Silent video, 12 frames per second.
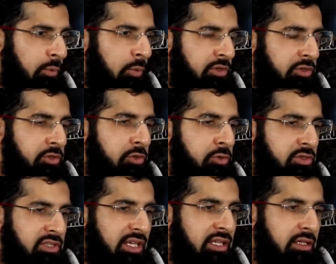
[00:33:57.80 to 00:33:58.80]
What do you
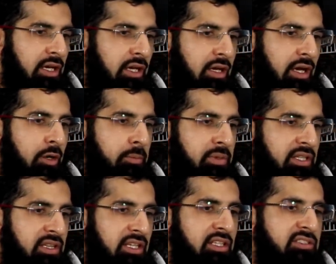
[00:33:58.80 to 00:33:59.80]
say? How
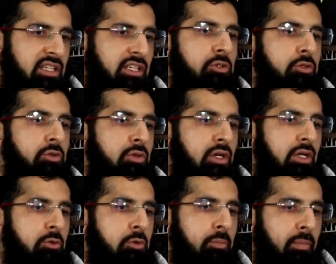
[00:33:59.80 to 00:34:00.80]
many things can you
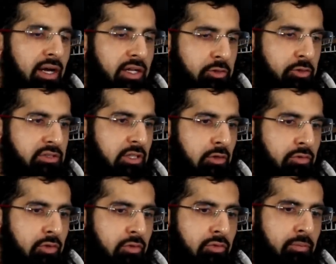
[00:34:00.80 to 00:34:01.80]
remind
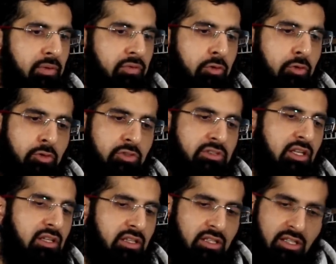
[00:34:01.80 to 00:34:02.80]
yourself of before you
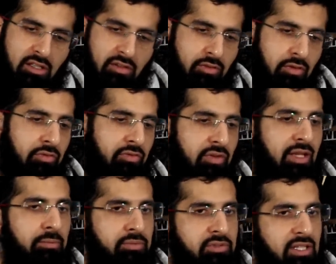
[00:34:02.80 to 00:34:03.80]
start thinking, for
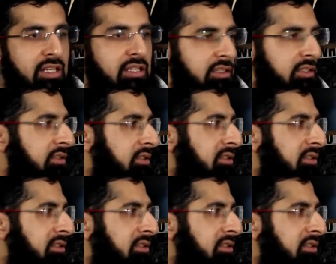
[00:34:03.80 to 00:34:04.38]
flip's sake?